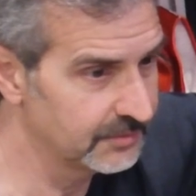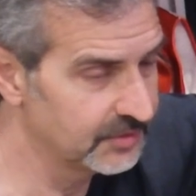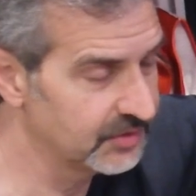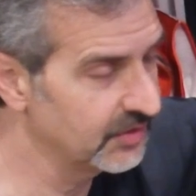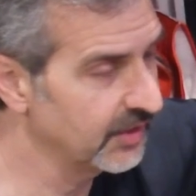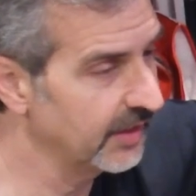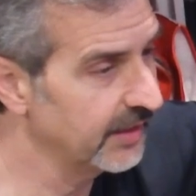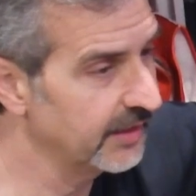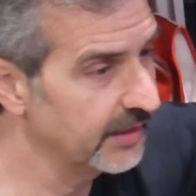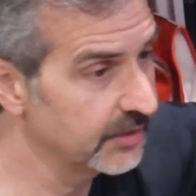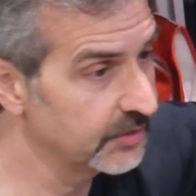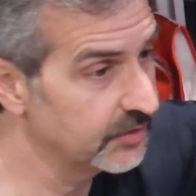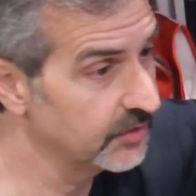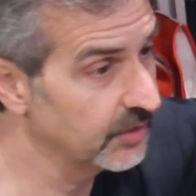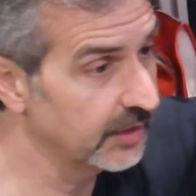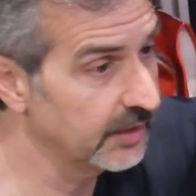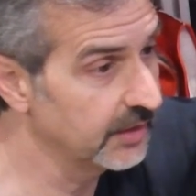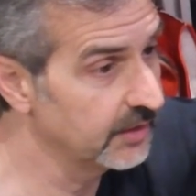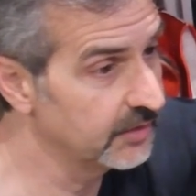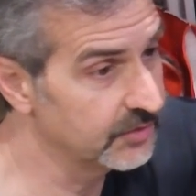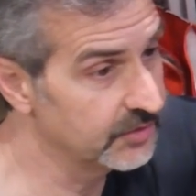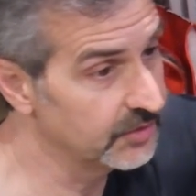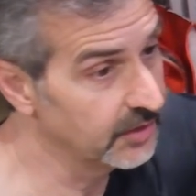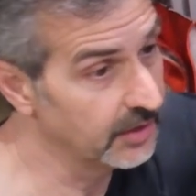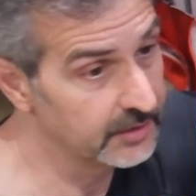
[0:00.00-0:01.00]
settings,
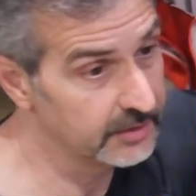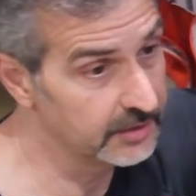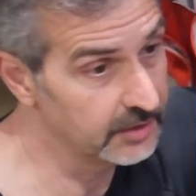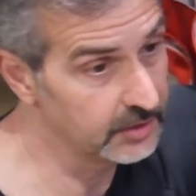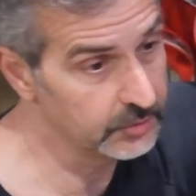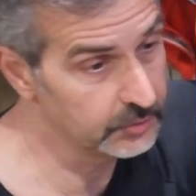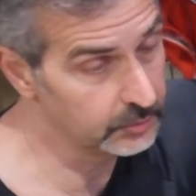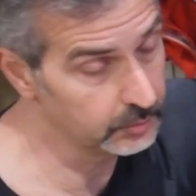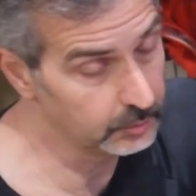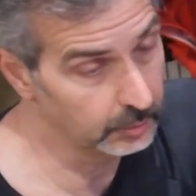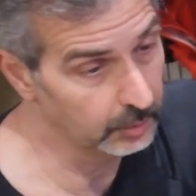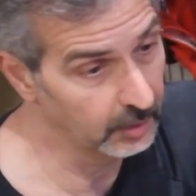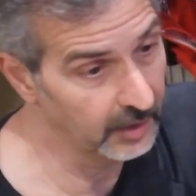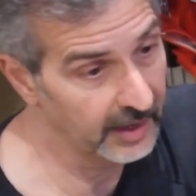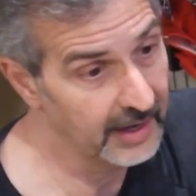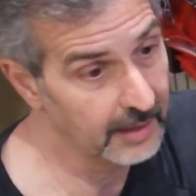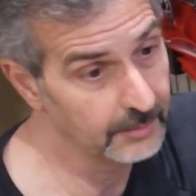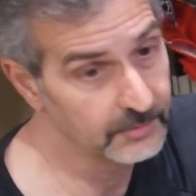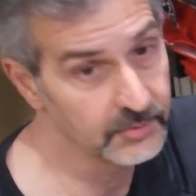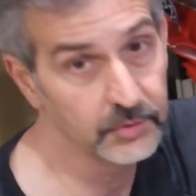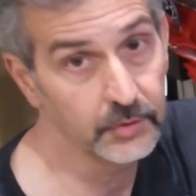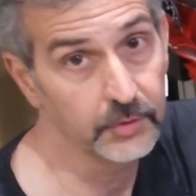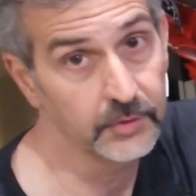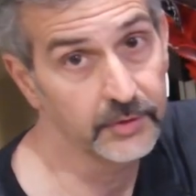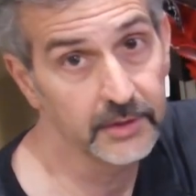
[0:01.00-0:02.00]
and said these were
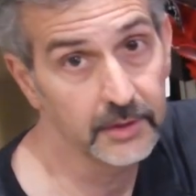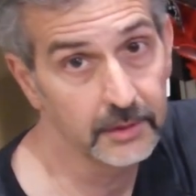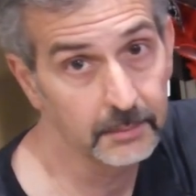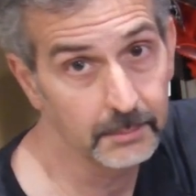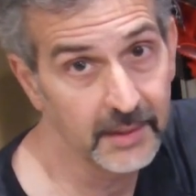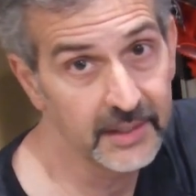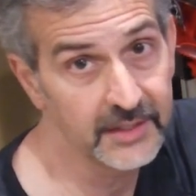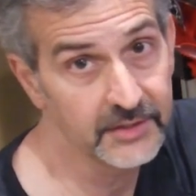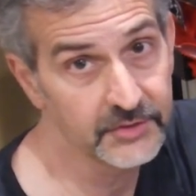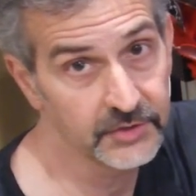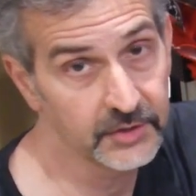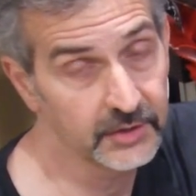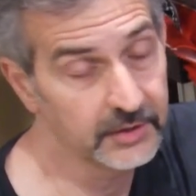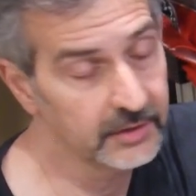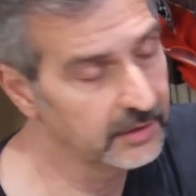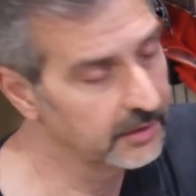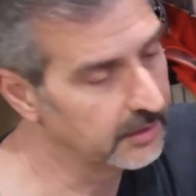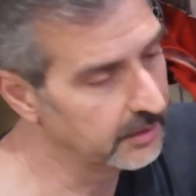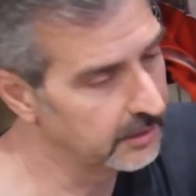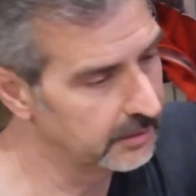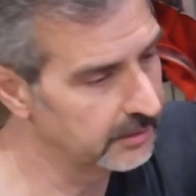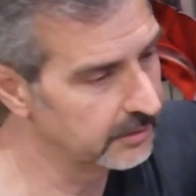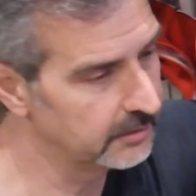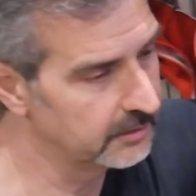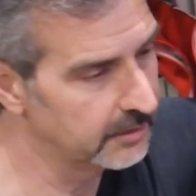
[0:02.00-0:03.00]
absolutely amazing
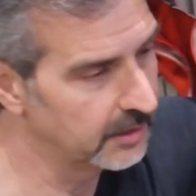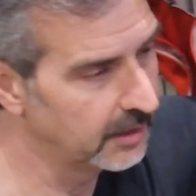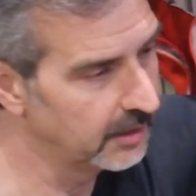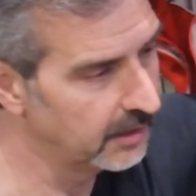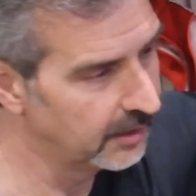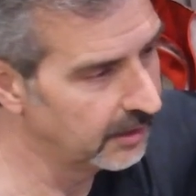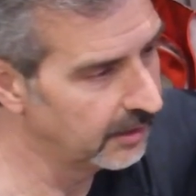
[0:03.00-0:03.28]
and